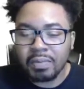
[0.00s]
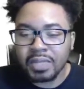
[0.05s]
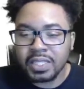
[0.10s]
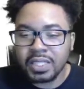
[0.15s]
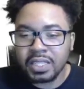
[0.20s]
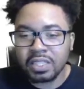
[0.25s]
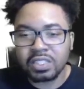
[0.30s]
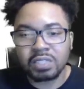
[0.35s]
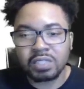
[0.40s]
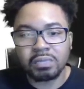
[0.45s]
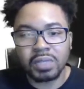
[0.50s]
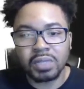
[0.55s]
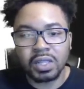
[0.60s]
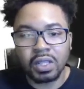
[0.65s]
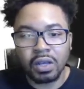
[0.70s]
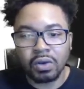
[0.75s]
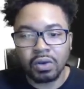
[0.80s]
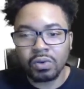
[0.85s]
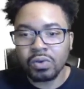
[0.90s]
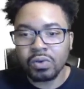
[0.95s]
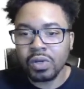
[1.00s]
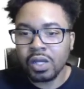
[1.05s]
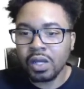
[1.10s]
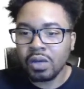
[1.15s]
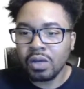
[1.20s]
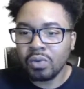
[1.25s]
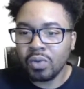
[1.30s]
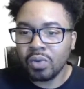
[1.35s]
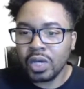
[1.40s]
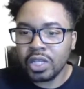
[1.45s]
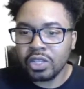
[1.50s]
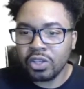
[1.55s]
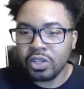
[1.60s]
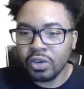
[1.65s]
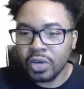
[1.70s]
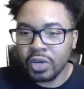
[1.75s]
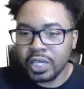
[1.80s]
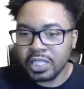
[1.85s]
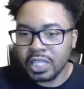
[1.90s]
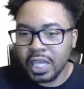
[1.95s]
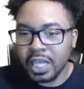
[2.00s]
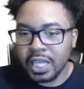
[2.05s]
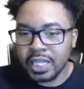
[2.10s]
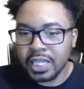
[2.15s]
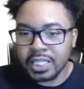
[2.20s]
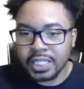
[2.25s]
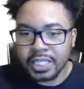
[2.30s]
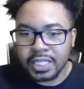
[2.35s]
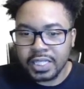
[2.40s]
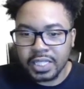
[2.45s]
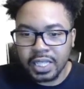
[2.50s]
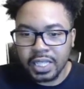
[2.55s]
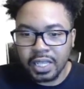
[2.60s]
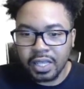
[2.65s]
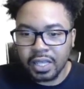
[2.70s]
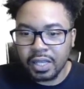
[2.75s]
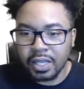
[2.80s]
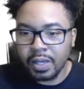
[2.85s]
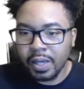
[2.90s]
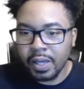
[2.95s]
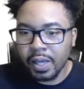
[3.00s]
section below what you're excited to see,